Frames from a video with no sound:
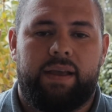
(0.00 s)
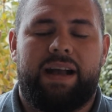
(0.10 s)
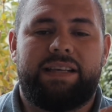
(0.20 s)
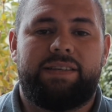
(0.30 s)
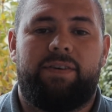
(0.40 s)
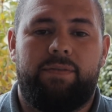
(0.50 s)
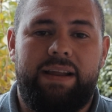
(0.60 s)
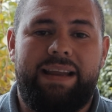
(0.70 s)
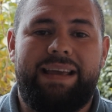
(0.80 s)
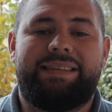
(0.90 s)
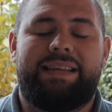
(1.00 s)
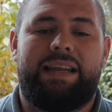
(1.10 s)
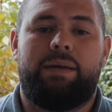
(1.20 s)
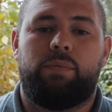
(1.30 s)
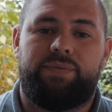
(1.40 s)
Casa Favilli is the
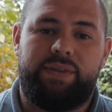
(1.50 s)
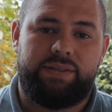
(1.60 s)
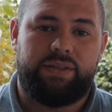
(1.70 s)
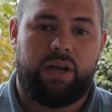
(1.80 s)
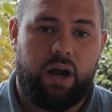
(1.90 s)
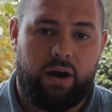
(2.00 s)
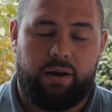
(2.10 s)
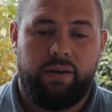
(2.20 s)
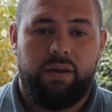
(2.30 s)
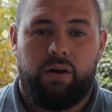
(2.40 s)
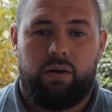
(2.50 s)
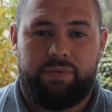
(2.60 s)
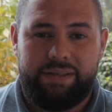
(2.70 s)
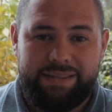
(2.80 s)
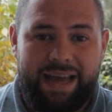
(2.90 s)
name of this cigar,
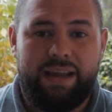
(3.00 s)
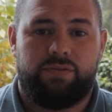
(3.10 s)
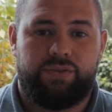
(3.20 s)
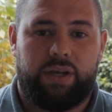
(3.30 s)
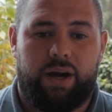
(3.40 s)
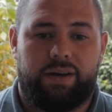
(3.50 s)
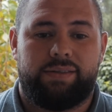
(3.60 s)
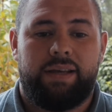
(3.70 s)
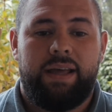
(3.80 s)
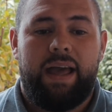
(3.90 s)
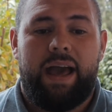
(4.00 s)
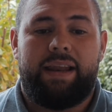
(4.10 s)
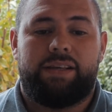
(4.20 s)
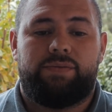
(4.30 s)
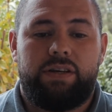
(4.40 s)
of this line of cigars.
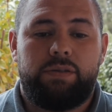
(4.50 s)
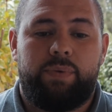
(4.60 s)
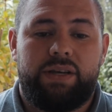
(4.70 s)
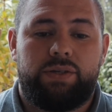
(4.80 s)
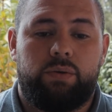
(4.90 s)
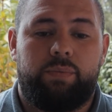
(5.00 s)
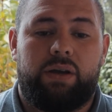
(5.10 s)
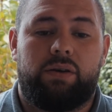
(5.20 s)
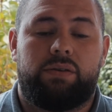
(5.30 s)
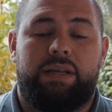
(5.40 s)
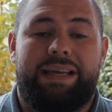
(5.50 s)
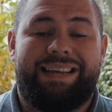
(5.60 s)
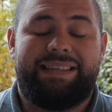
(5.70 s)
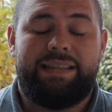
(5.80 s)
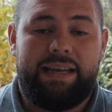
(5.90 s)
And it's very special because it
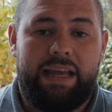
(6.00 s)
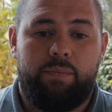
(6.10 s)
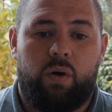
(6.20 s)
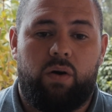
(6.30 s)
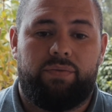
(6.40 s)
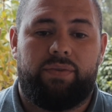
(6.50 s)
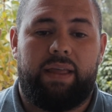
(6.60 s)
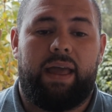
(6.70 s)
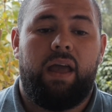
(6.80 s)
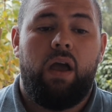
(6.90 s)
is the name of the